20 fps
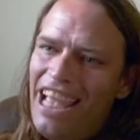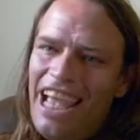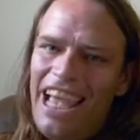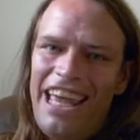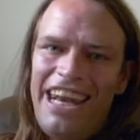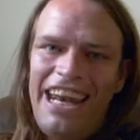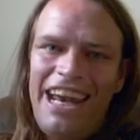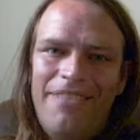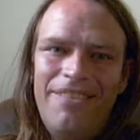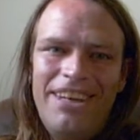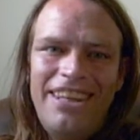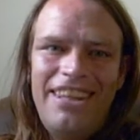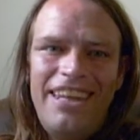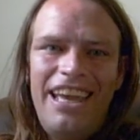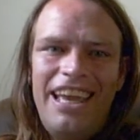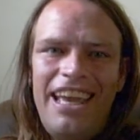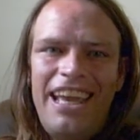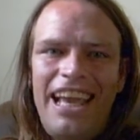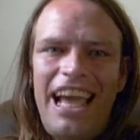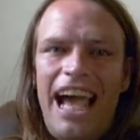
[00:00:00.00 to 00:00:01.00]
and
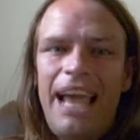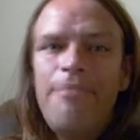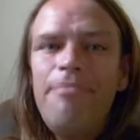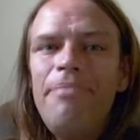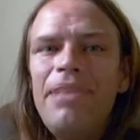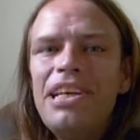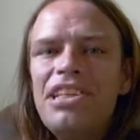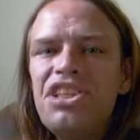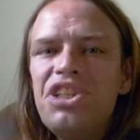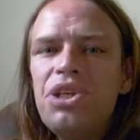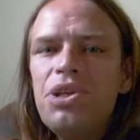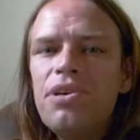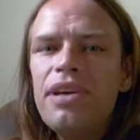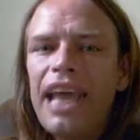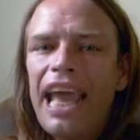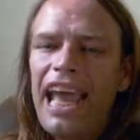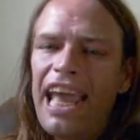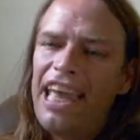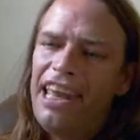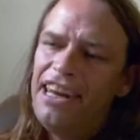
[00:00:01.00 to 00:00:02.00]
everything. I miss you,
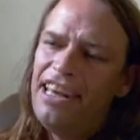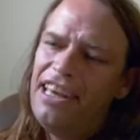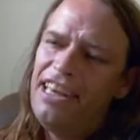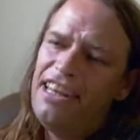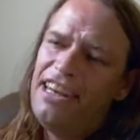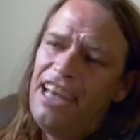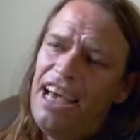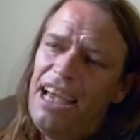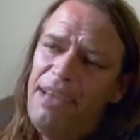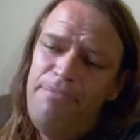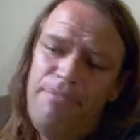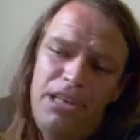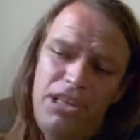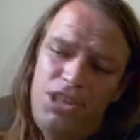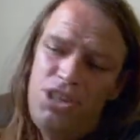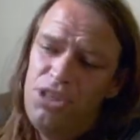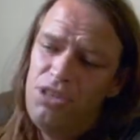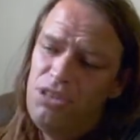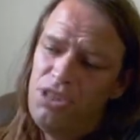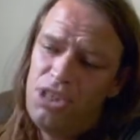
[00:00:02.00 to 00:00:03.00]
Kaden. I
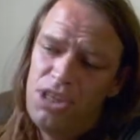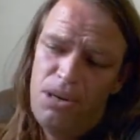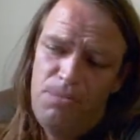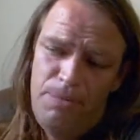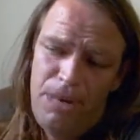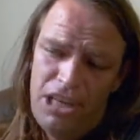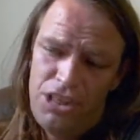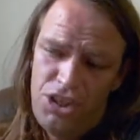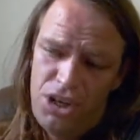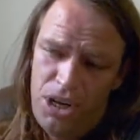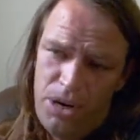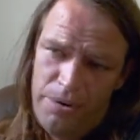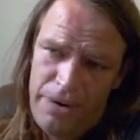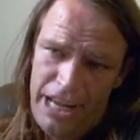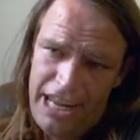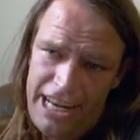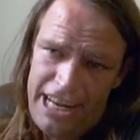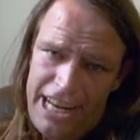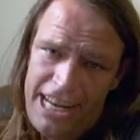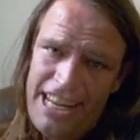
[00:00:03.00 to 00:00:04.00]
miss you so much
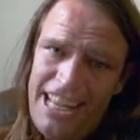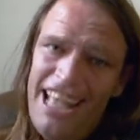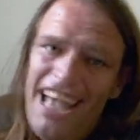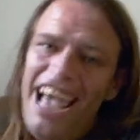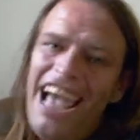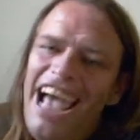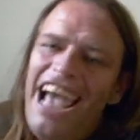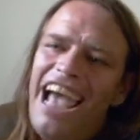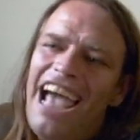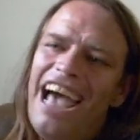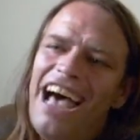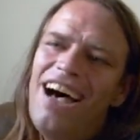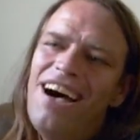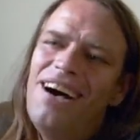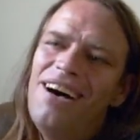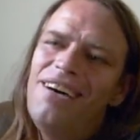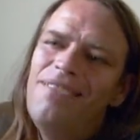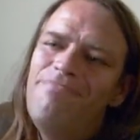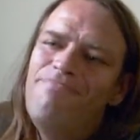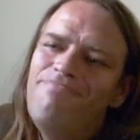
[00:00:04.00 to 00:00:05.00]
already.
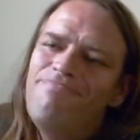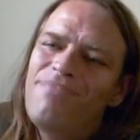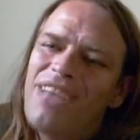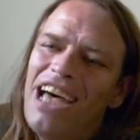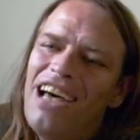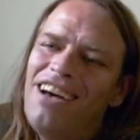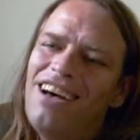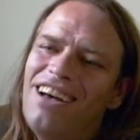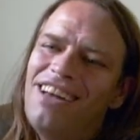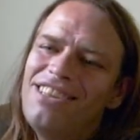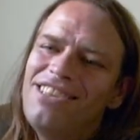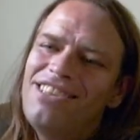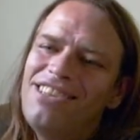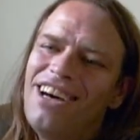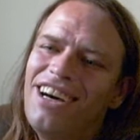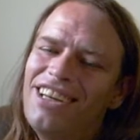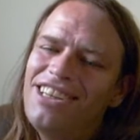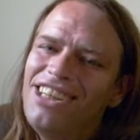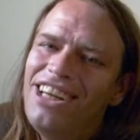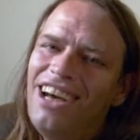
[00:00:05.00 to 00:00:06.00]
Um, I'll
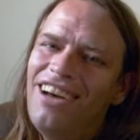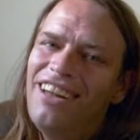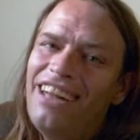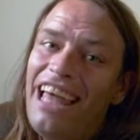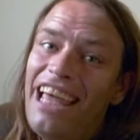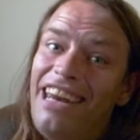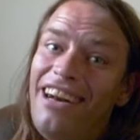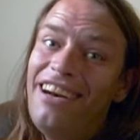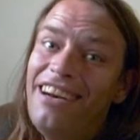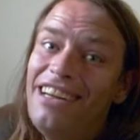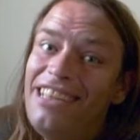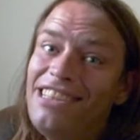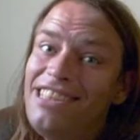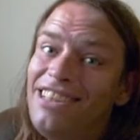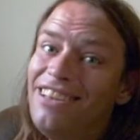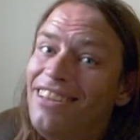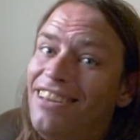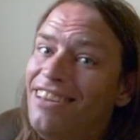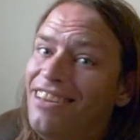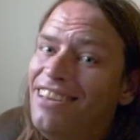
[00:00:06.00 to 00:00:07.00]
talk to y'all later.
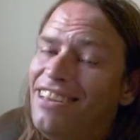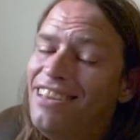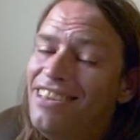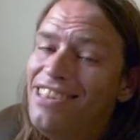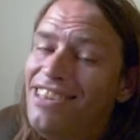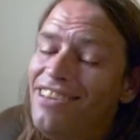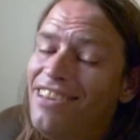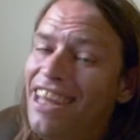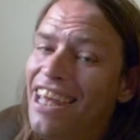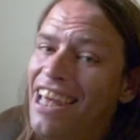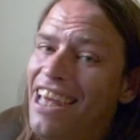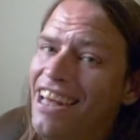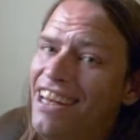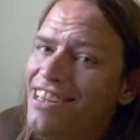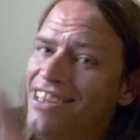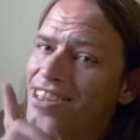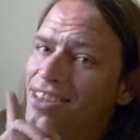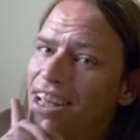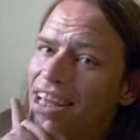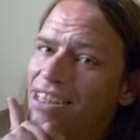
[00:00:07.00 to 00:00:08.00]
Until until then,
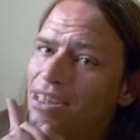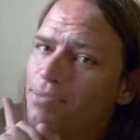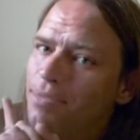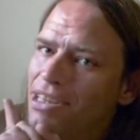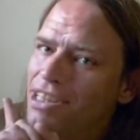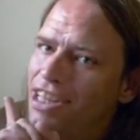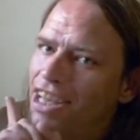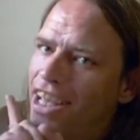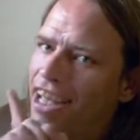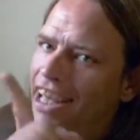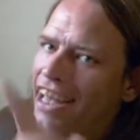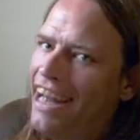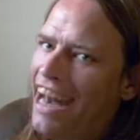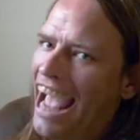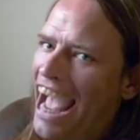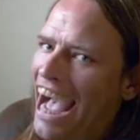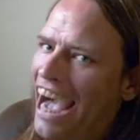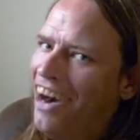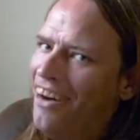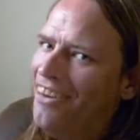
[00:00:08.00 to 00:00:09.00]
transmission
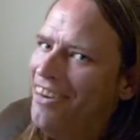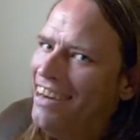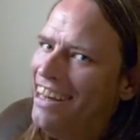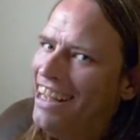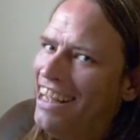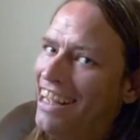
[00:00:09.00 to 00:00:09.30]
out.